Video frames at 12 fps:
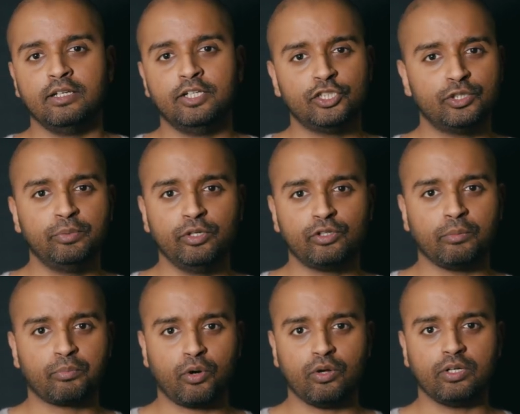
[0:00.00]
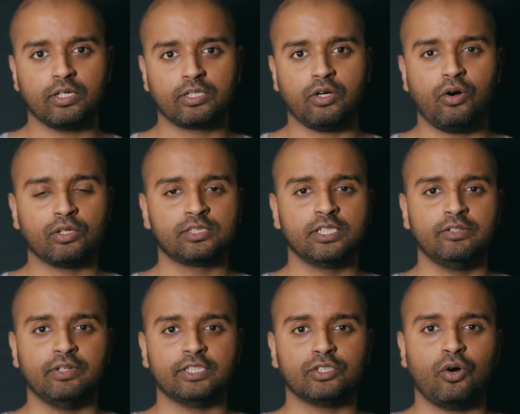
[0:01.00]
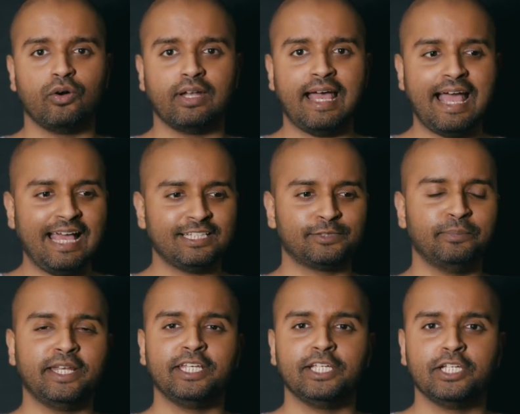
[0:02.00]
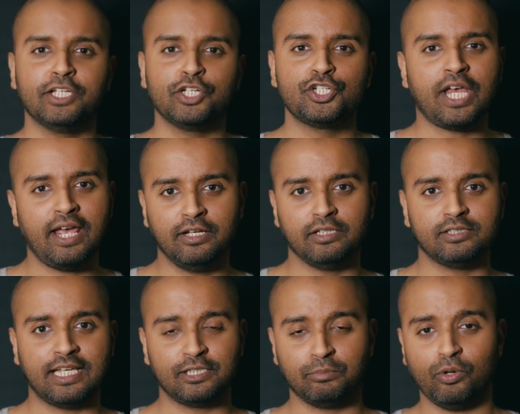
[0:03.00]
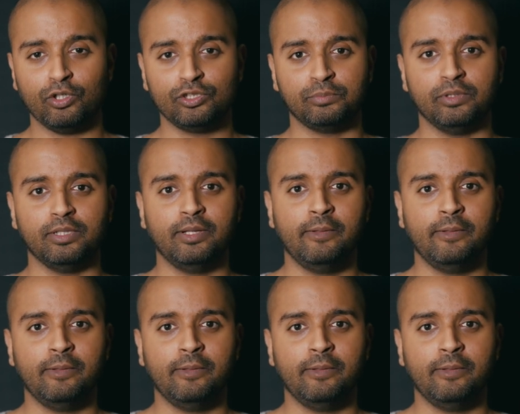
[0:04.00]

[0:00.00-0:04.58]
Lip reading: Distribute your product or service on as many channels as possible.